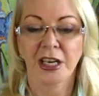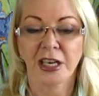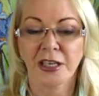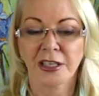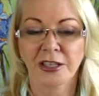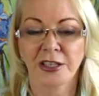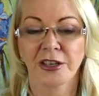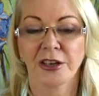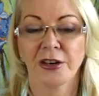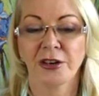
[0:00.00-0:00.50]

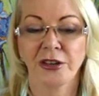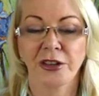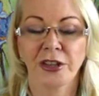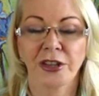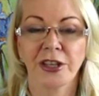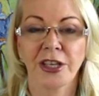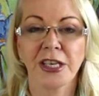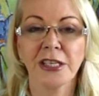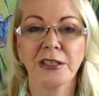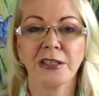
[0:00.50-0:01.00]
So
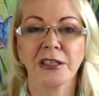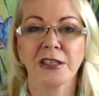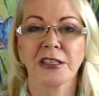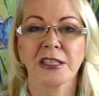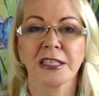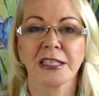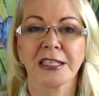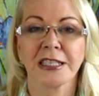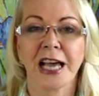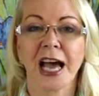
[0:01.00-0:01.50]
things can
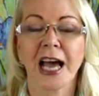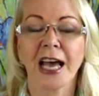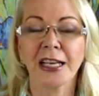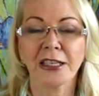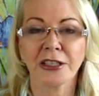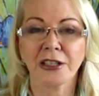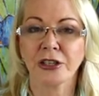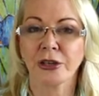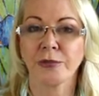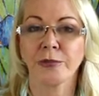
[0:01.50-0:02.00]

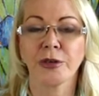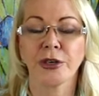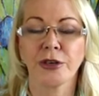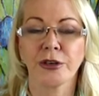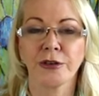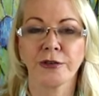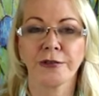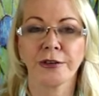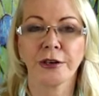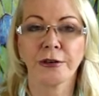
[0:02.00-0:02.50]
start to
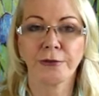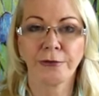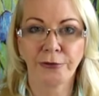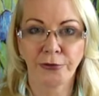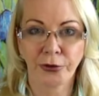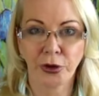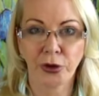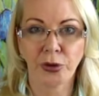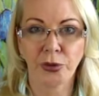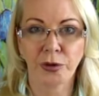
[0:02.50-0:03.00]
move
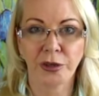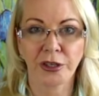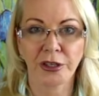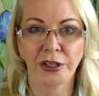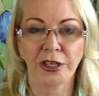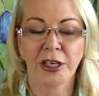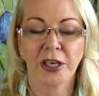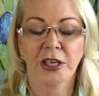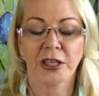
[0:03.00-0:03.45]
forward.